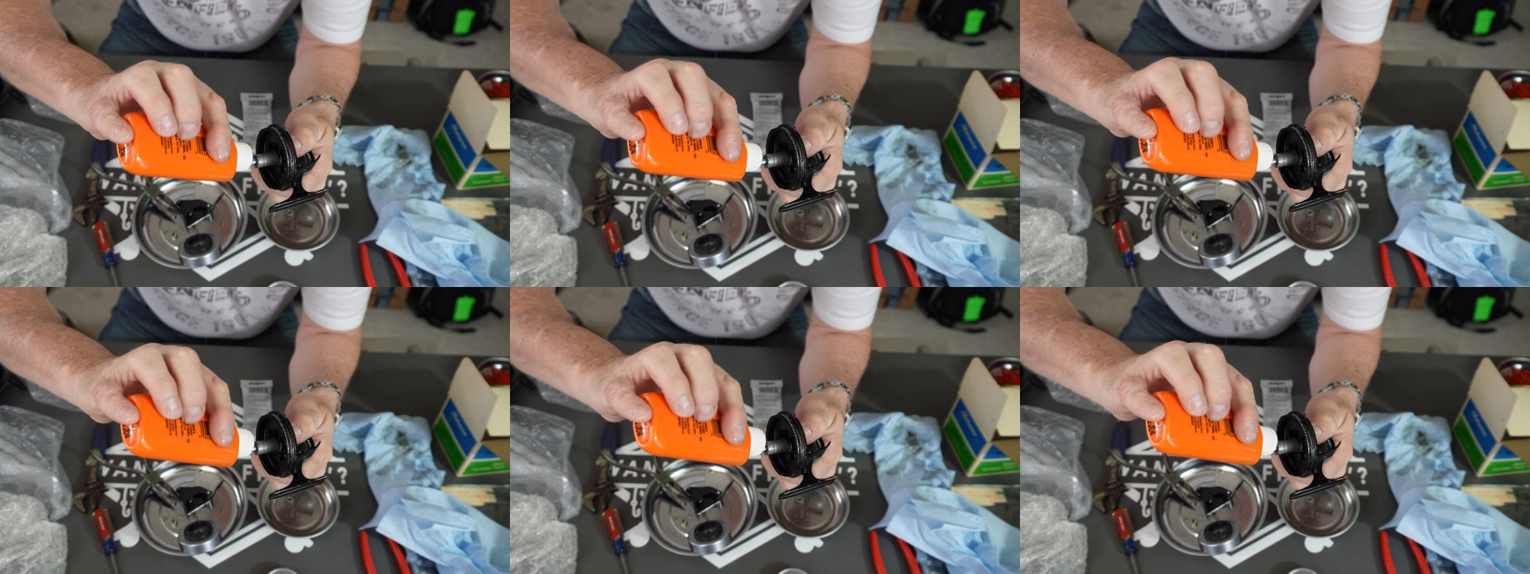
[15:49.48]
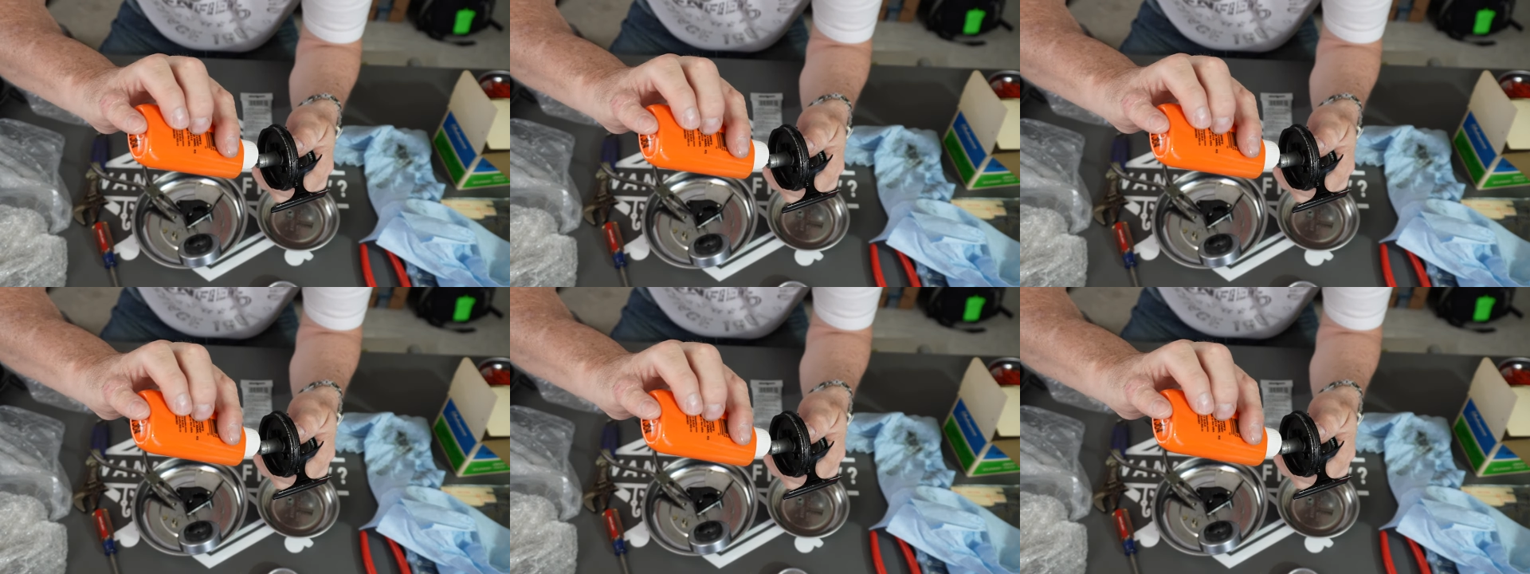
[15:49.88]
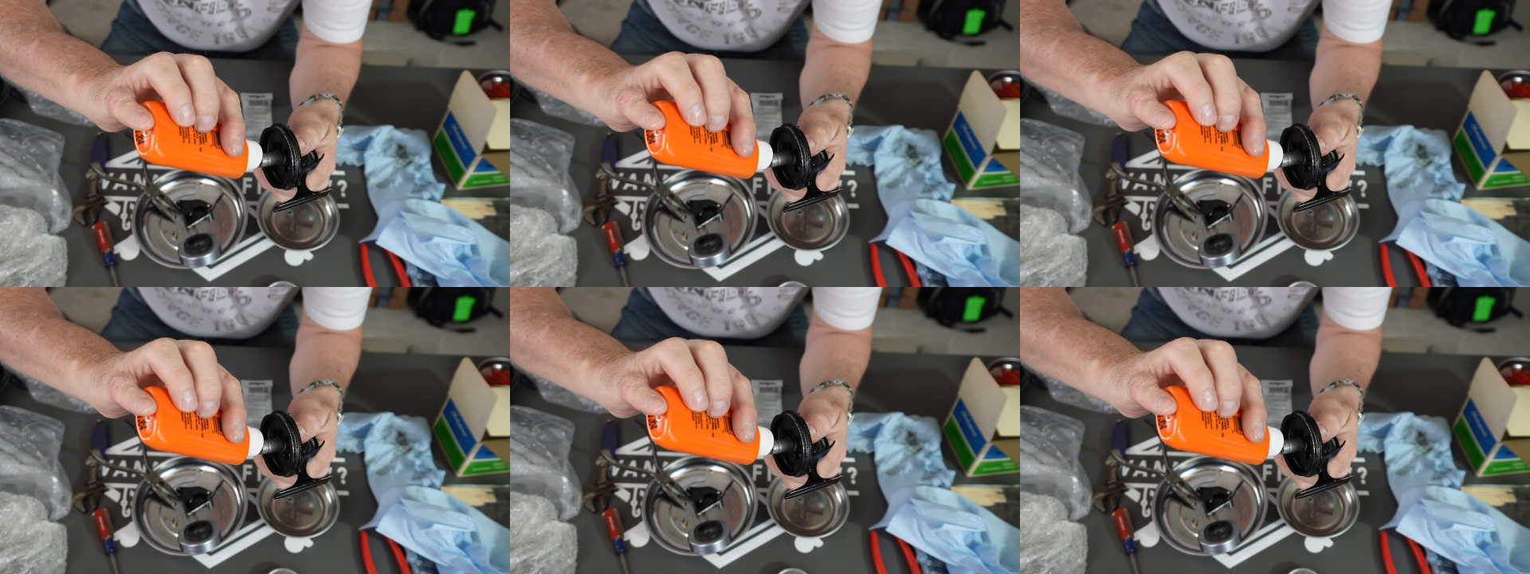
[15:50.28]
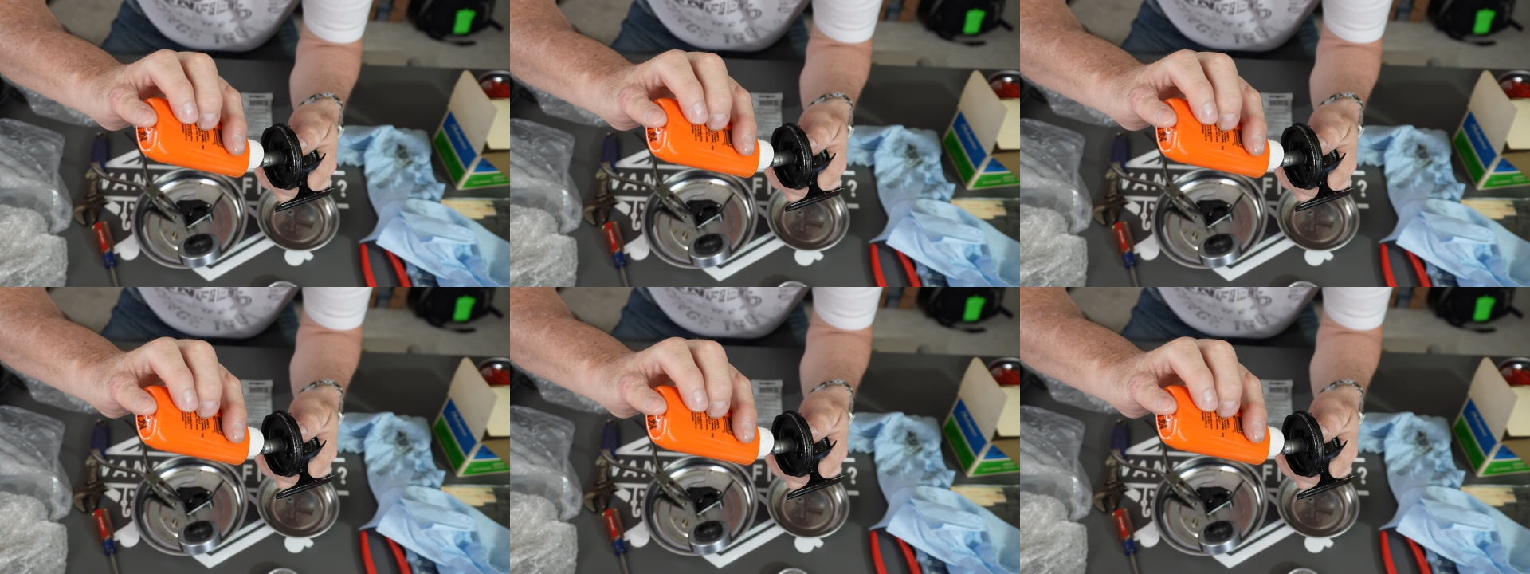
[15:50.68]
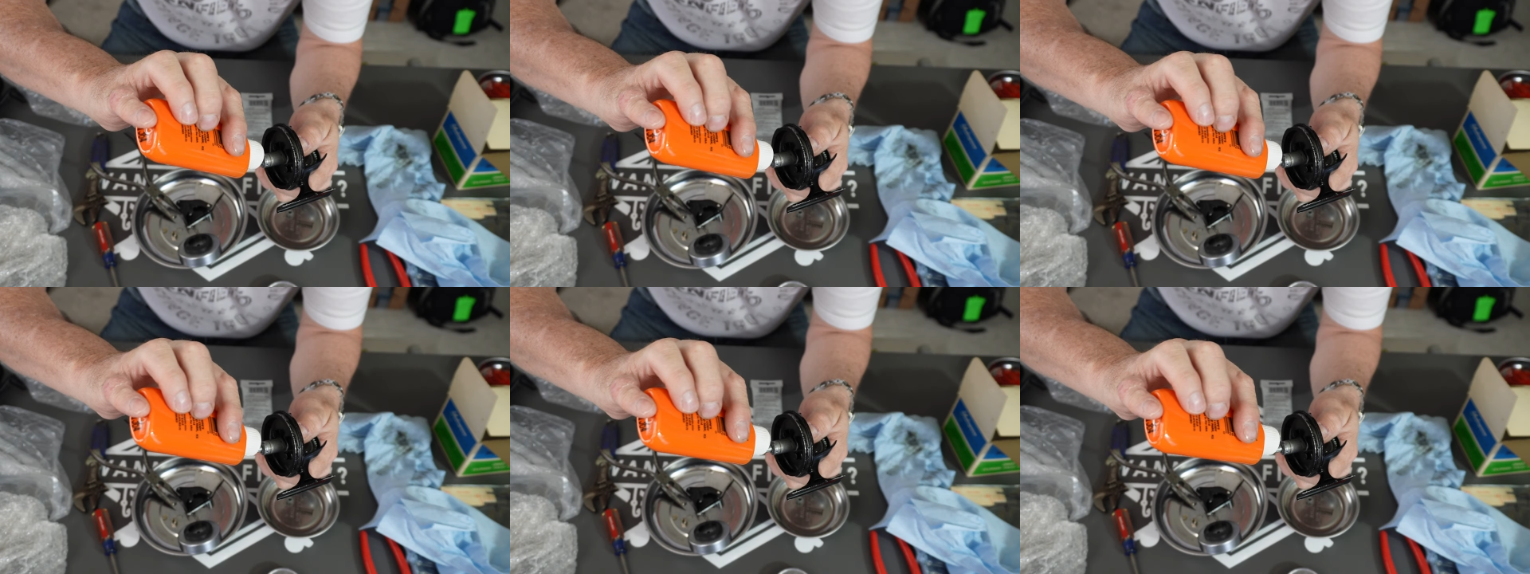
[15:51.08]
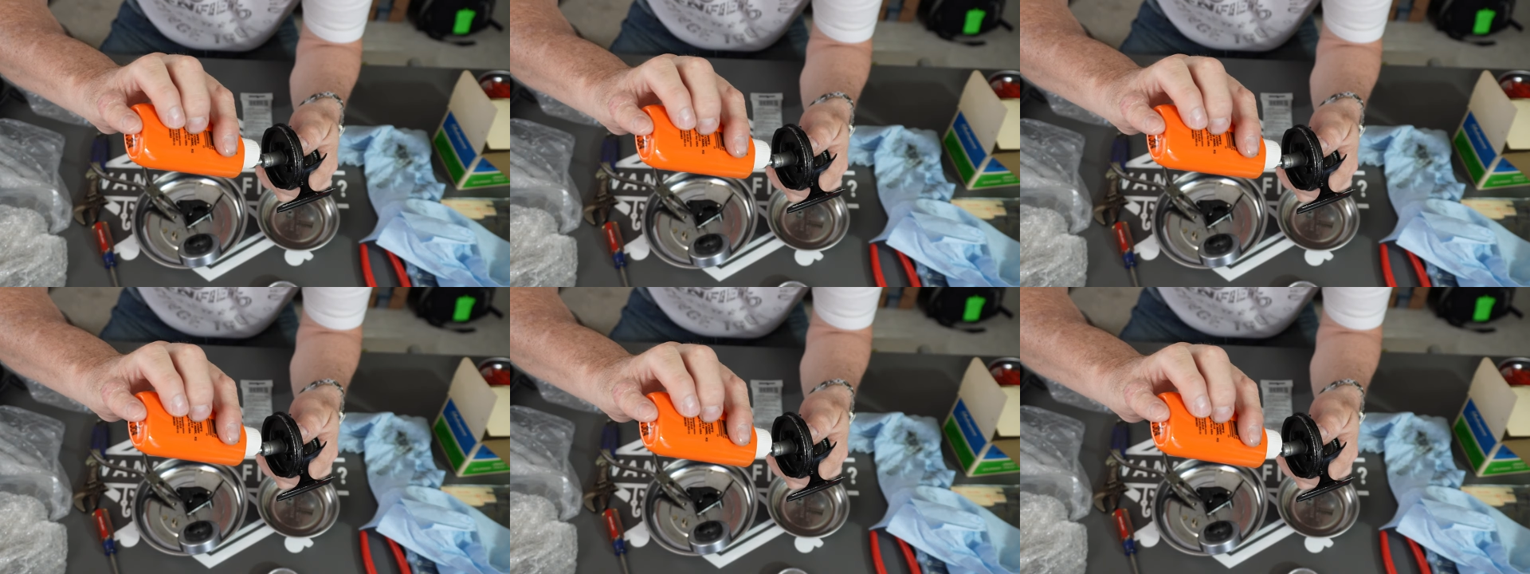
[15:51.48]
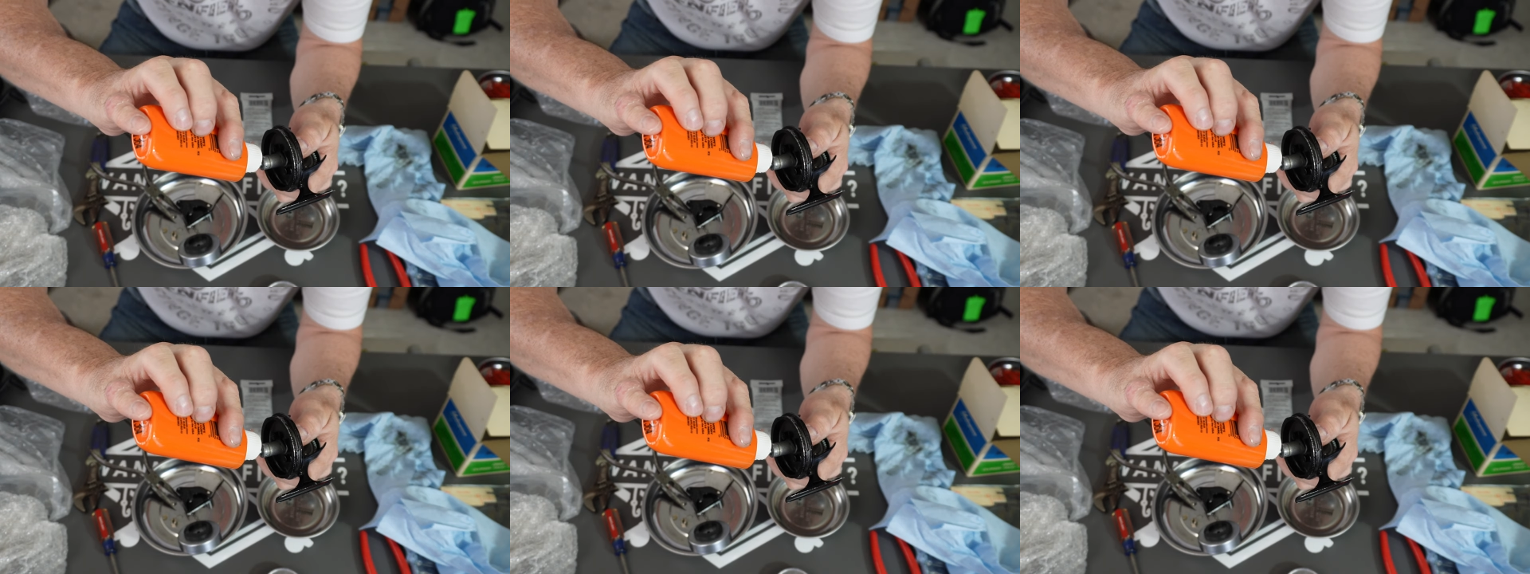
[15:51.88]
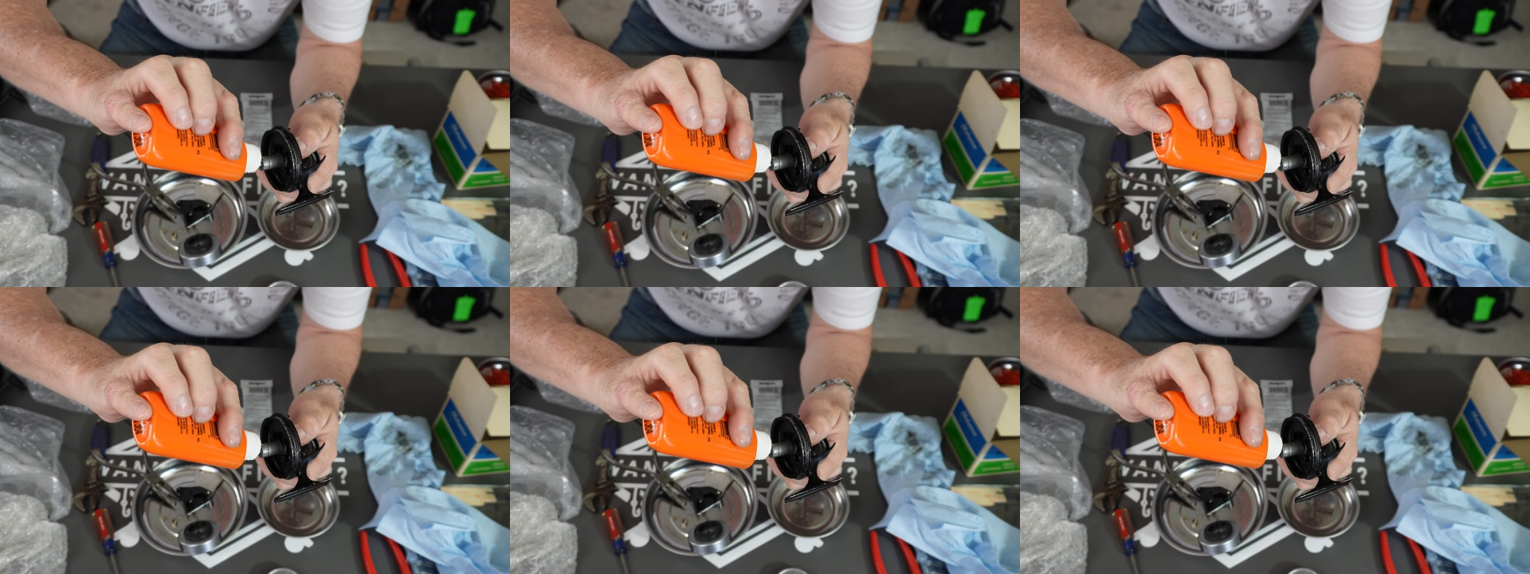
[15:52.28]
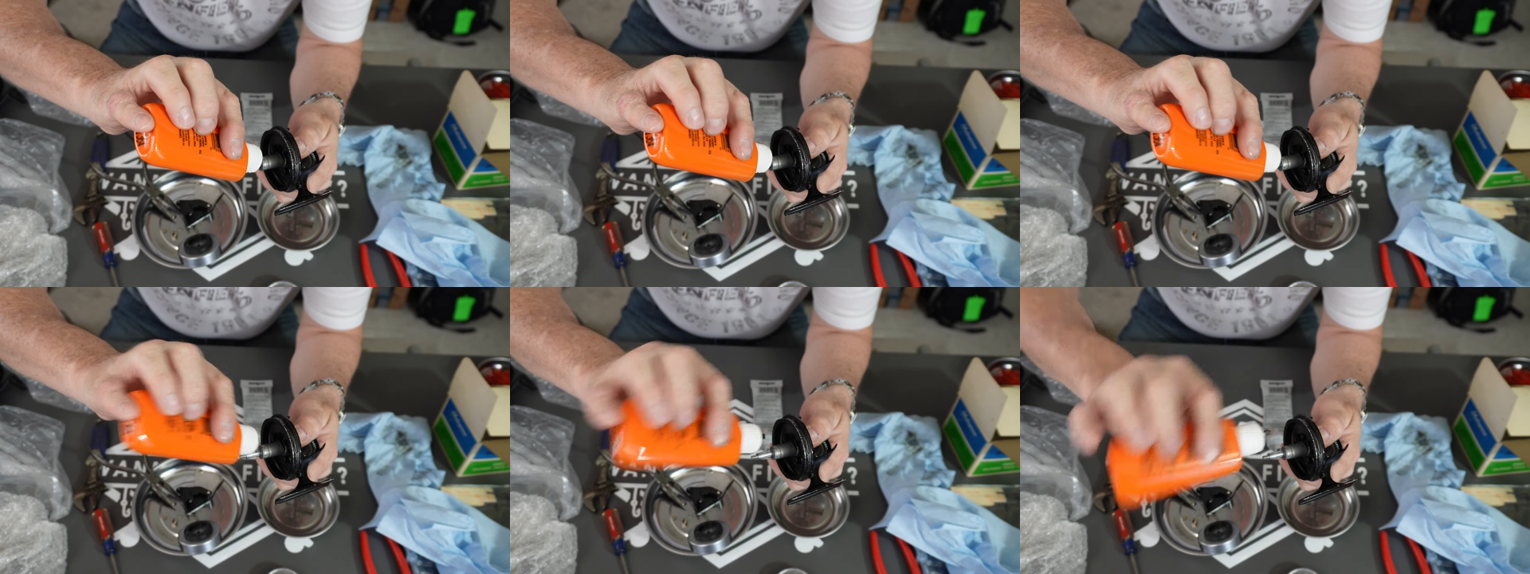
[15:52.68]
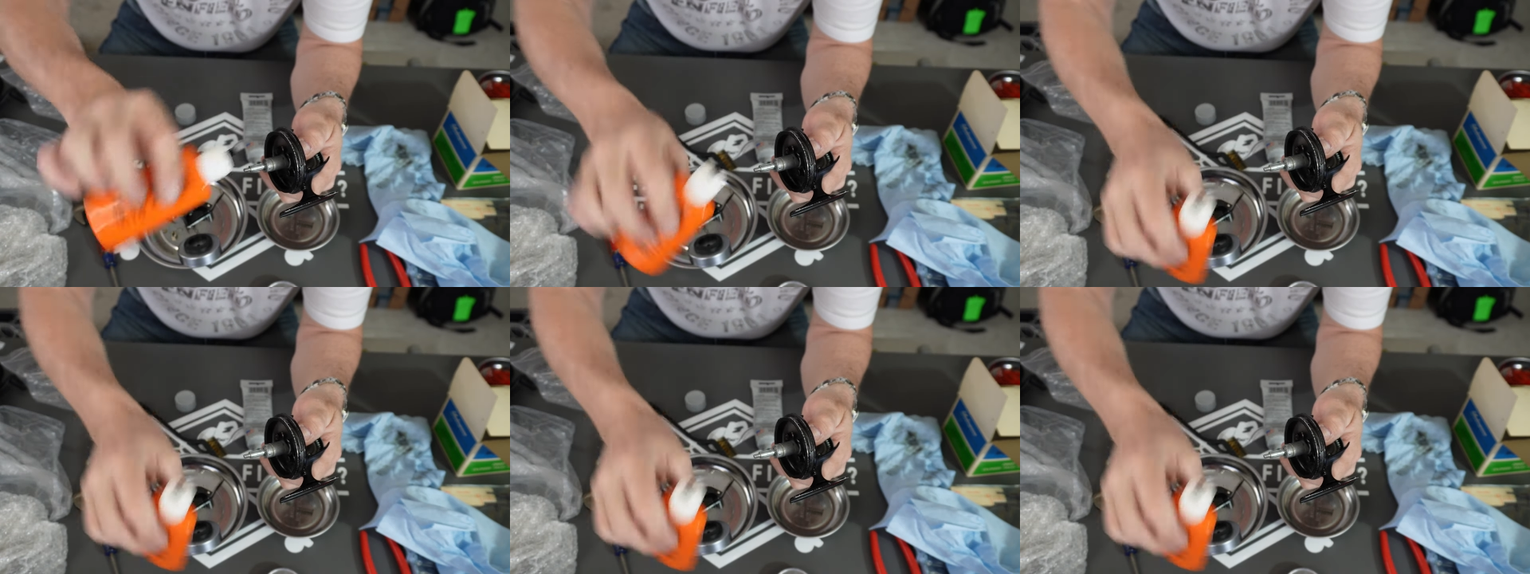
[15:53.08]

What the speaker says: Nobody's mouth can be seen.